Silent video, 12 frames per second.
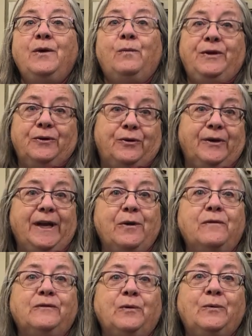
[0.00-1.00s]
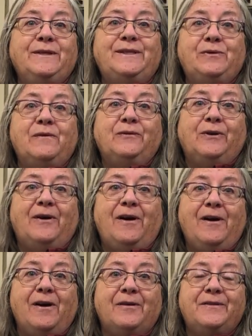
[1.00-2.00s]
when you're cooking over a wood stove or a
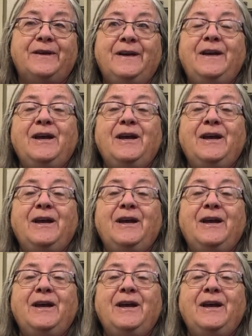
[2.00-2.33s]
hearth.